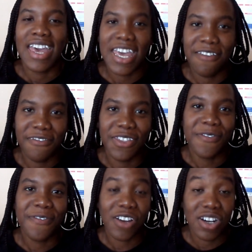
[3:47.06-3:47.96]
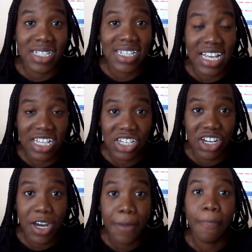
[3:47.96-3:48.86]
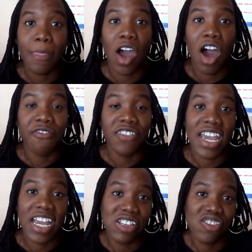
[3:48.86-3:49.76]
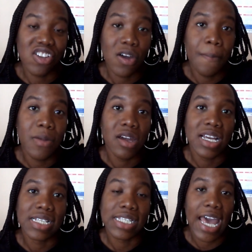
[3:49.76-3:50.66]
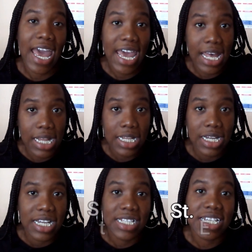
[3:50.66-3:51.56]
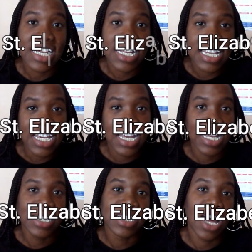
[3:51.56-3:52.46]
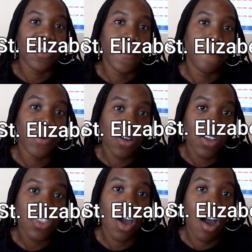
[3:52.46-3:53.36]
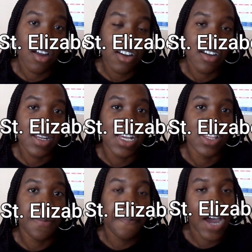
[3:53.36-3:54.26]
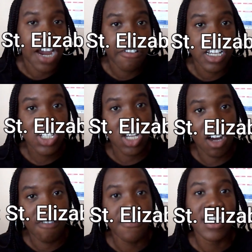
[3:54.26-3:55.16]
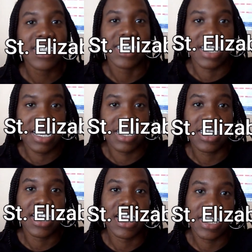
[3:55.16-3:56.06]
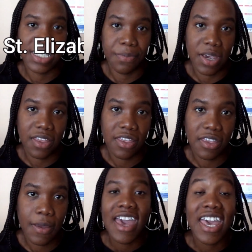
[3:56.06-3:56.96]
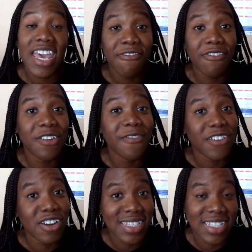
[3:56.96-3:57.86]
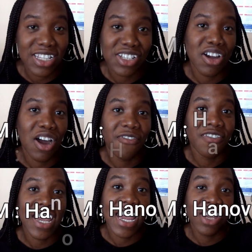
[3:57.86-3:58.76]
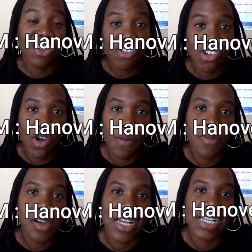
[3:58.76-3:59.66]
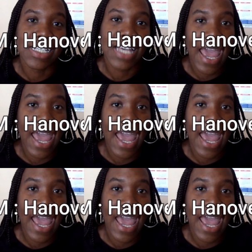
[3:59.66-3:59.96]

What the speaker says: If the first letter of the entry number is L, it indicates that the birth occurred in the parish of St. Elizabeth. If the first letter of the entry number is